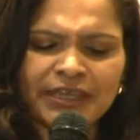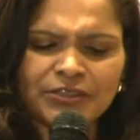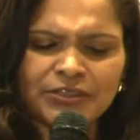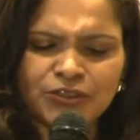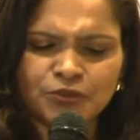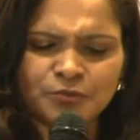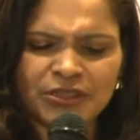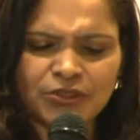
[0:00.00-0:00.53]
to
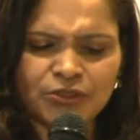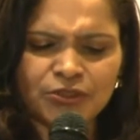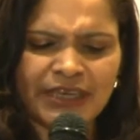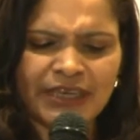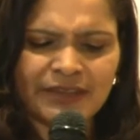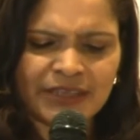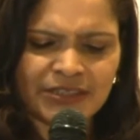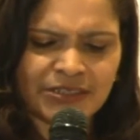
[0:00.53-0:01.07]
be together
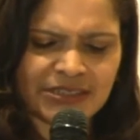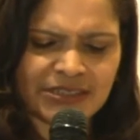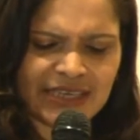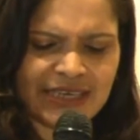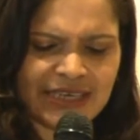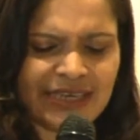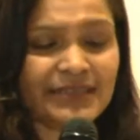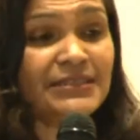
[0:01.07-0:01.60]
today
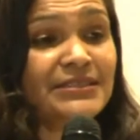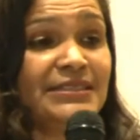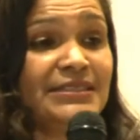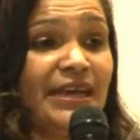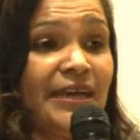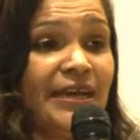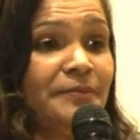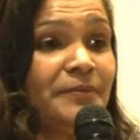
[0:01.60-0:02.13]
at this
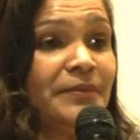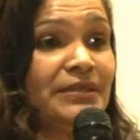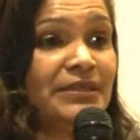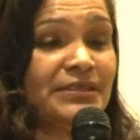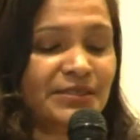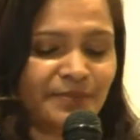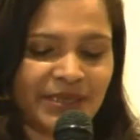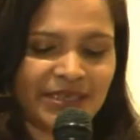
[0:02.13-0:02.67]
time and this
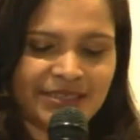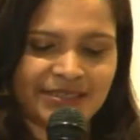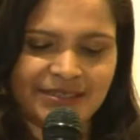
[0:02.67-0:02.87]
place.